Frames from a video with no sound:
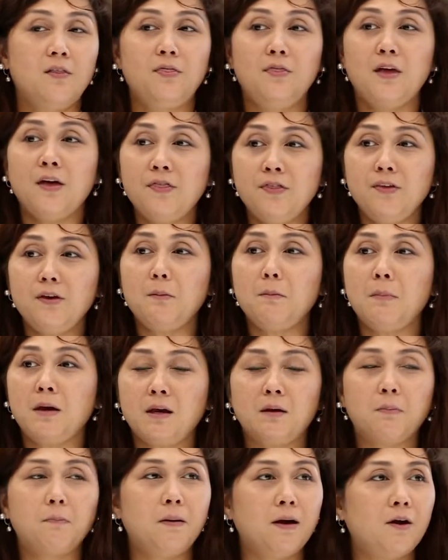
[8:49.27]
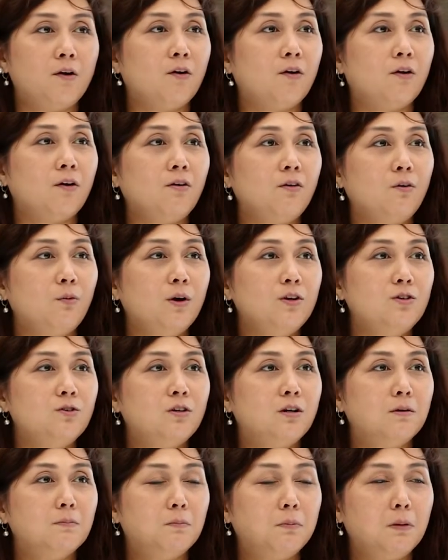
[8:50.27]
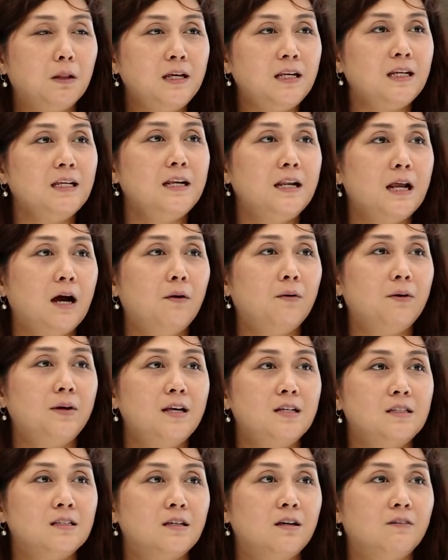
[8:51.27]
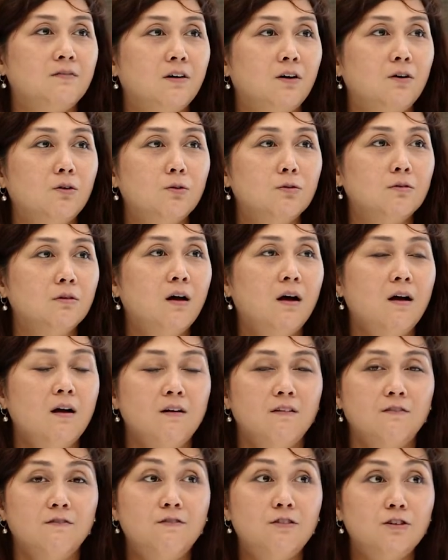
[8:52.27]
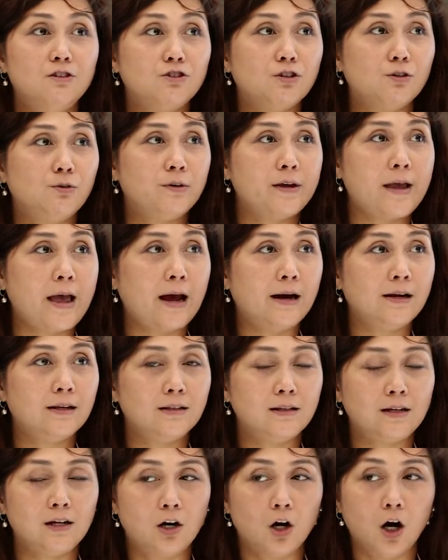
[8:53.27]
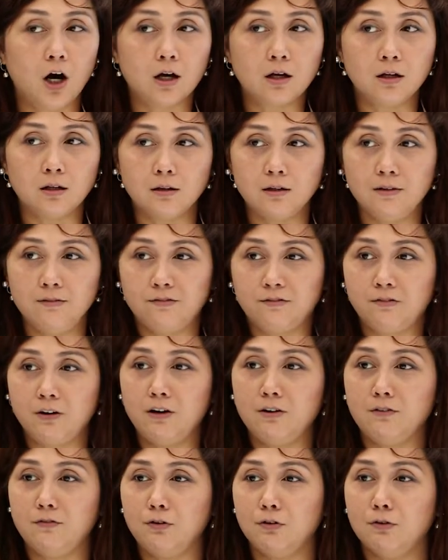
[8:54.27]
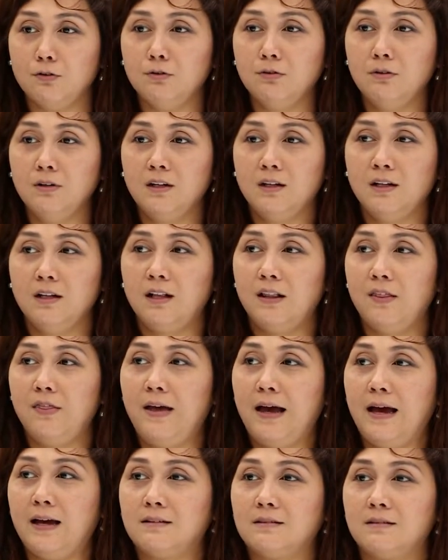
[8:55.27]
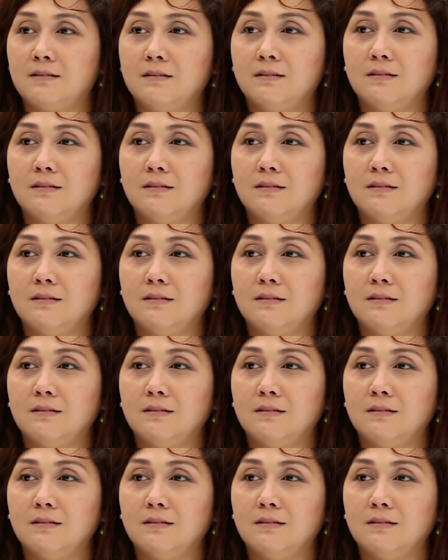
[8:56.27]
Nothing makes better when you completely nowadays have a whole virtual reality goggle in front of you, that